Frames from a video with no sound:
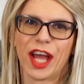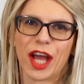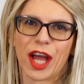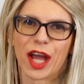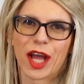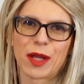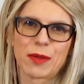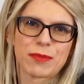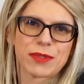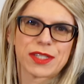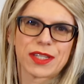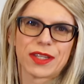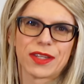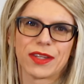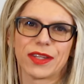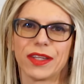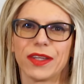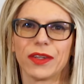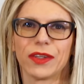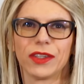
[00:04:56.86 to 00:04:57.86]

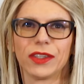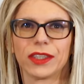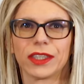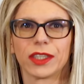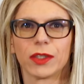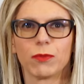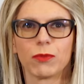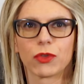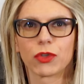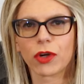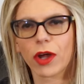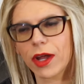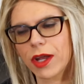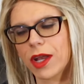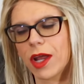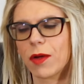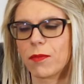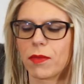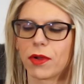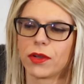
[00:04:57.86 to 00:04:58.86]
absolutely awesome. Trying
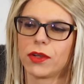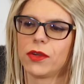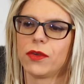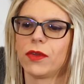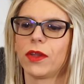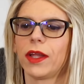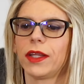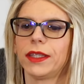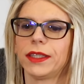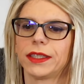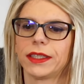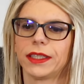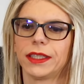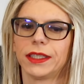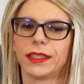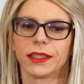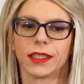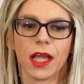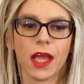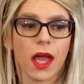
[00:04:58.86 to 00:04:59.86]
out my new
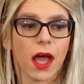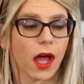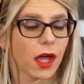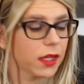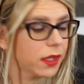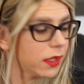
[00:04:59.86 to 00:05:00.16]
lenses. I